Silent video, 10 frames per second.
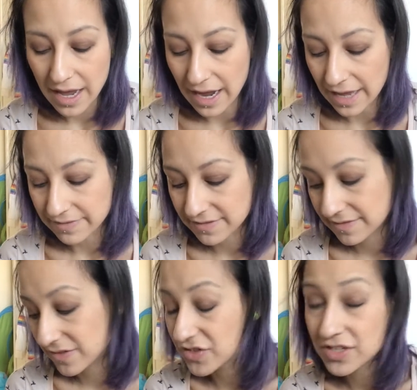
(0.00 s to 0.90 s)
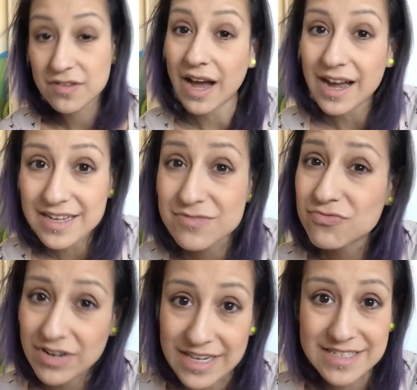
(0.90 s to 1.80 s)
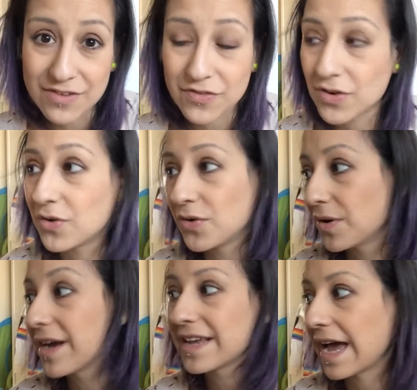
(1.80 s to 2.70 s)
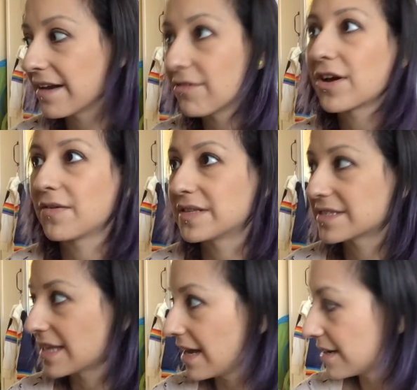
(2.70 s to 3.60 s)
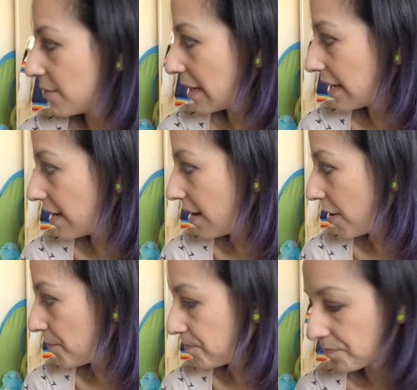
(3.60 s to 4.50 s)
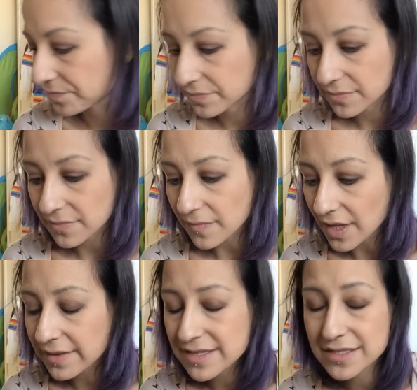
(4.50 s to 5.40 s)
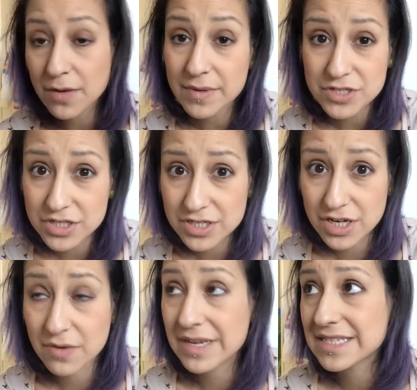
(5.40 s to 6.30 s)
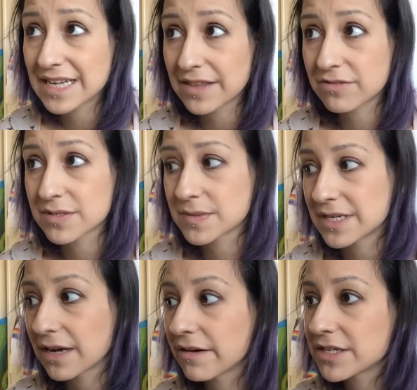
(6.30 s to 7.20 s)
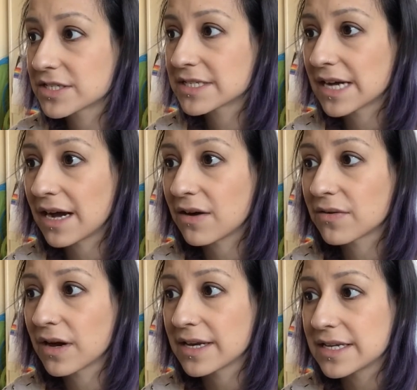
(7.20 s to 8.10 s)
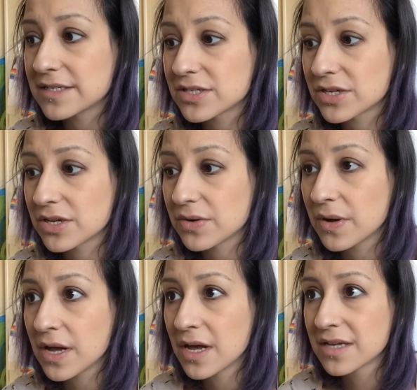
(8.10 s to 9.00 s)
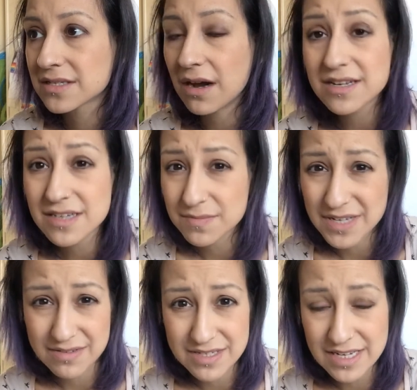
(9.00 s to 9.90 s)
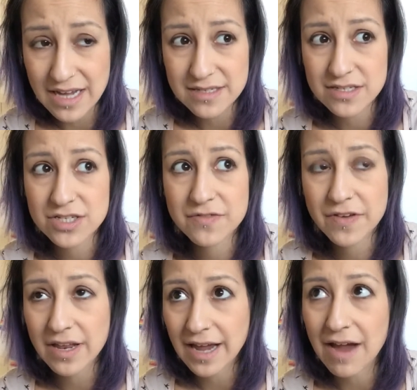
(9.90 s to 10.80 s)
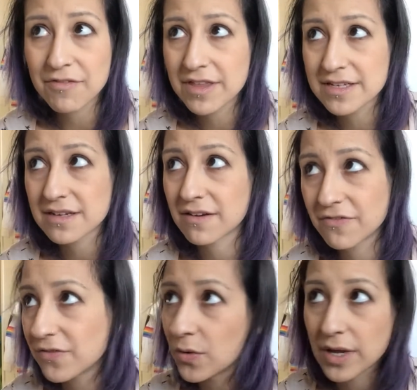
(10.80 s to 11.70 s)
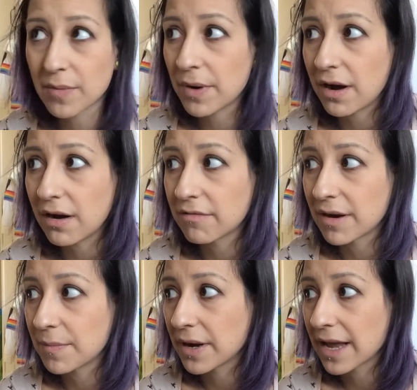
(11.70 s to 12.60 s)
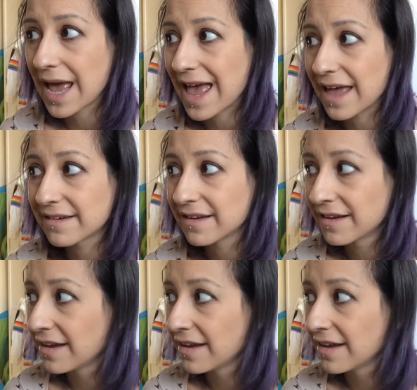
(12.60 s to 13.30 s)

and to do that is really difficult. Again, I'll go into that in a minute. There's so much to do. I need to get the Christmas decorations down. I need to tidy up downstairs. I just feel like everything's kind of falling apart around my head.